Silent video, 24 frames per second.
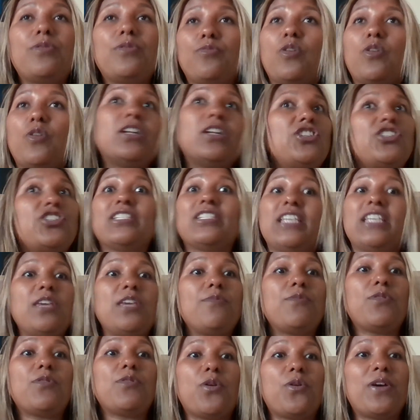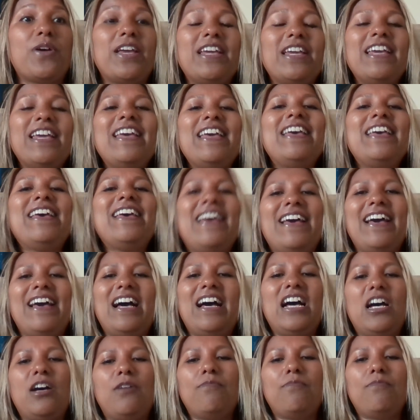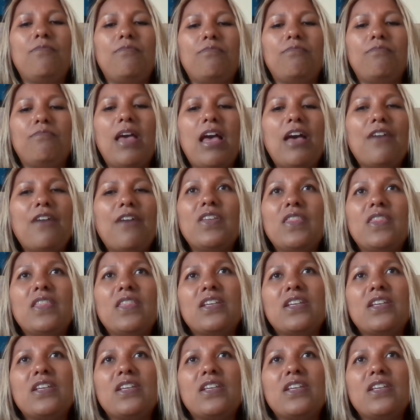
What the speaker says: We want to just keep going, having